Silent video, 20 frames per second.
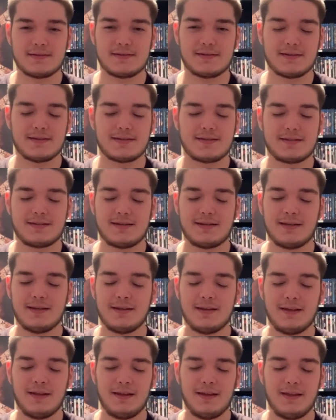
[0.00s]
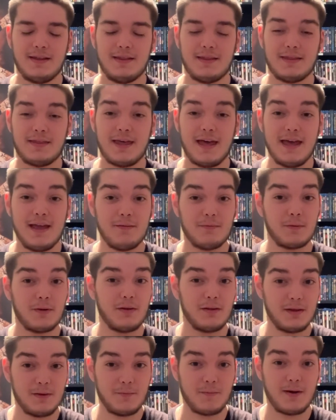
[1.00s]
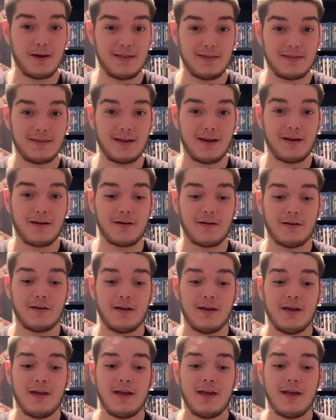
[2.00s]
just, they really went there.